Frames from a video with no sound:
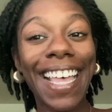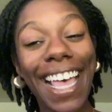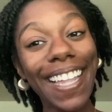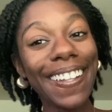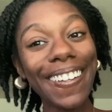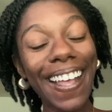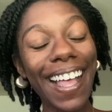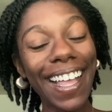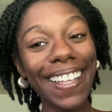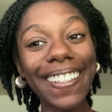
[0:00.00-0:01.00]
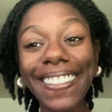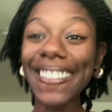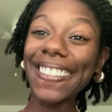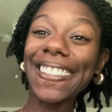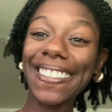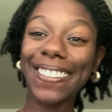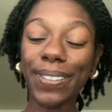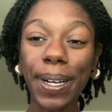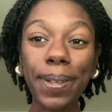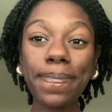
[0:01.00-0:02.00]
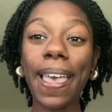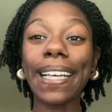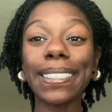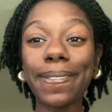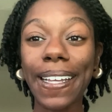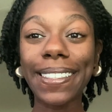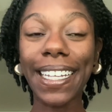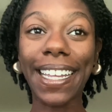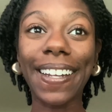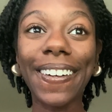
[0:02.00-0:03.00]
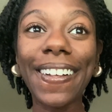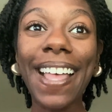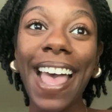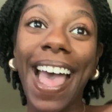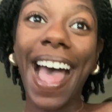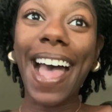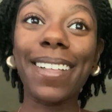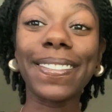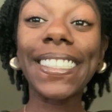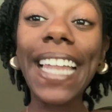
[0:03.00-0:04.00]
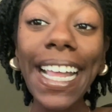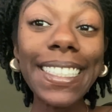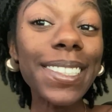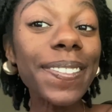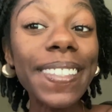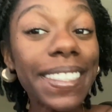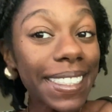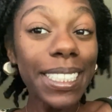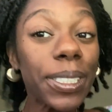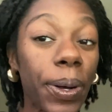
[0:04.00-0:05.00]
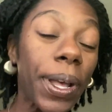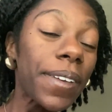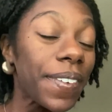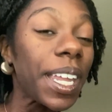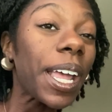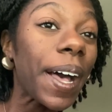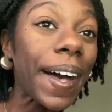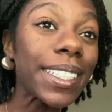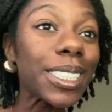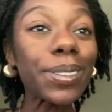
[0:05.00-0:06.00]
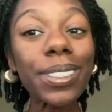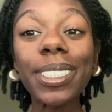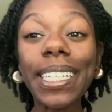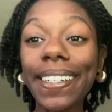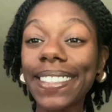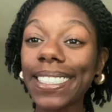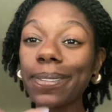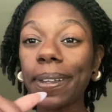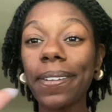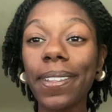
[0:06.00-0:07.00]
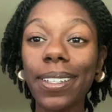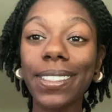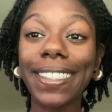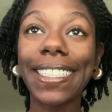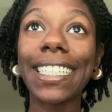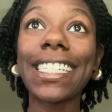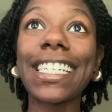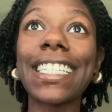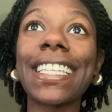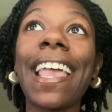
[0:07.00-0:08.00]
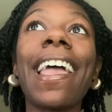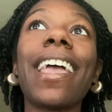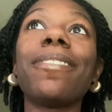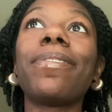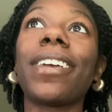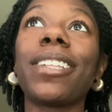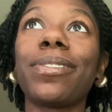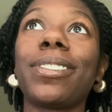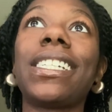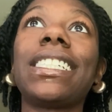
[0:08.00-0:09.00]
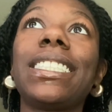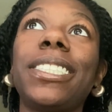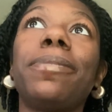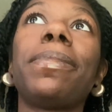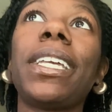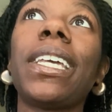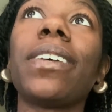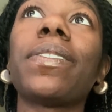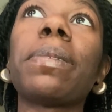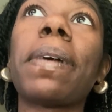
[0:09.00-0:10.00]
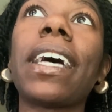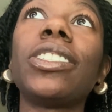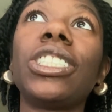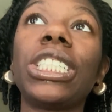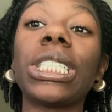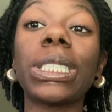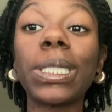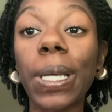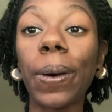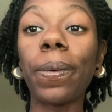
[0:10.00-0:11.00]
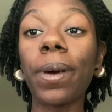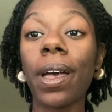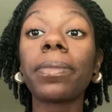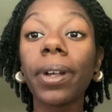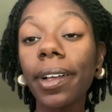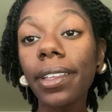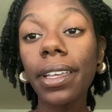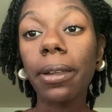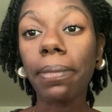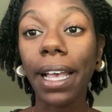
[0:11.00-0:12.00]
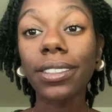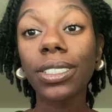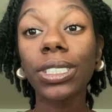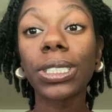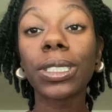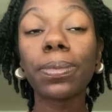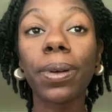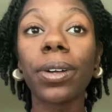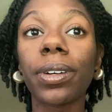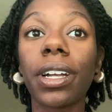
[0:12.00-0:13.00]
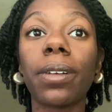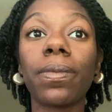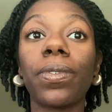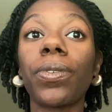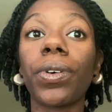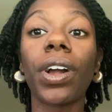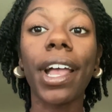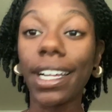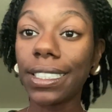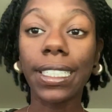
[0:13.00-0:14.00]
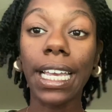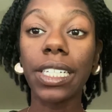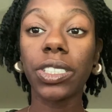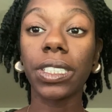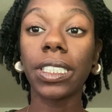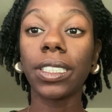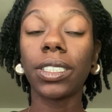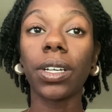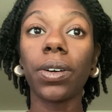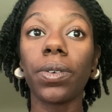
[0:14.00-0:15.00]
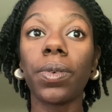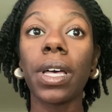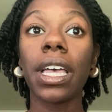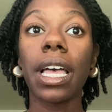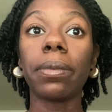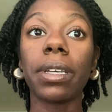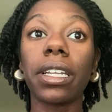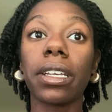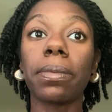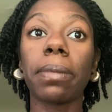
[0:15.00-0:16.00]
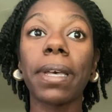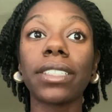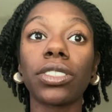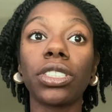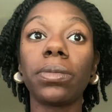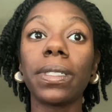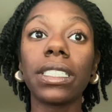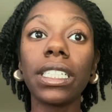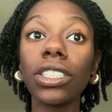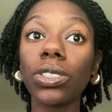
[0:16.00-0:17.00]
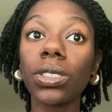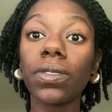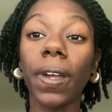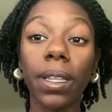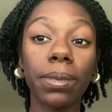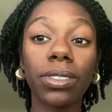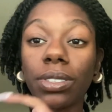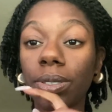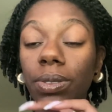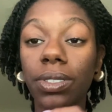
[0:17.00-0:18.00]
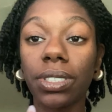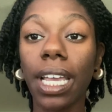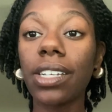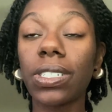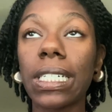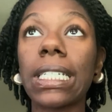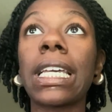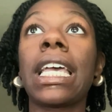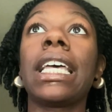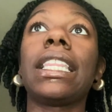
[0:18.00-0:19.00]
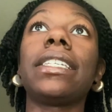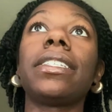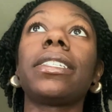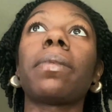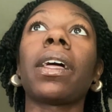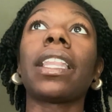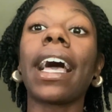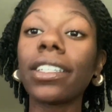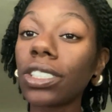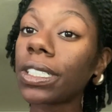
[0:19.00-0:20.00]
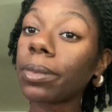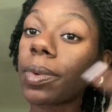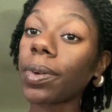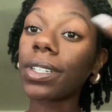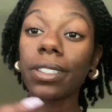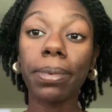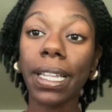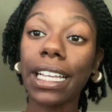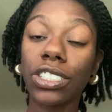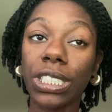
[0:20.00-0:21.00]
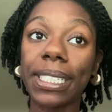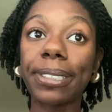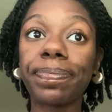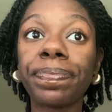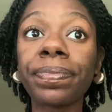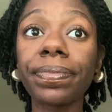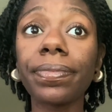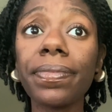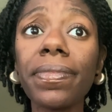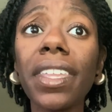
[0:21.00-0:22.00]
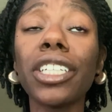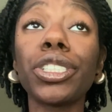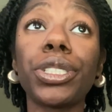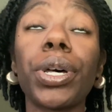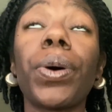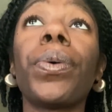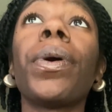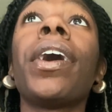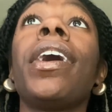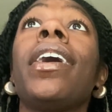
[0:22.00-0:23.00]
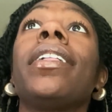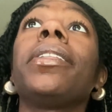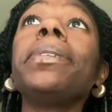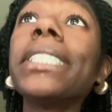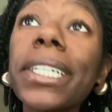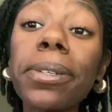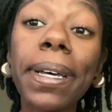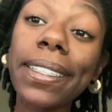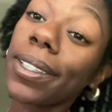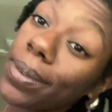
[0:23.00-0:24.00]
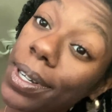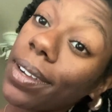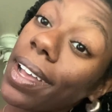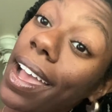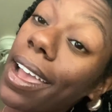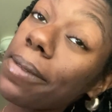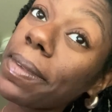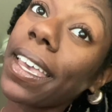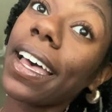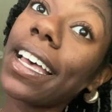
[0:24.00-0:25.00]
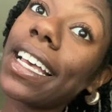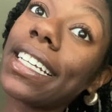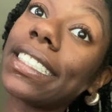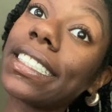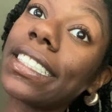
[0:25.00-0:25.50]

Hello guys, welcome back to my channel. Today is a really little quick video. I just want to share a testimony of the Lord's goodness and faithfulness to me over the past year. So I'm currently in a master's program for education. So I'm getting my master's to be a teacher for elementary school education. This is my last year. I'm going into my last year. So let me tell you about the Lord, okay? Because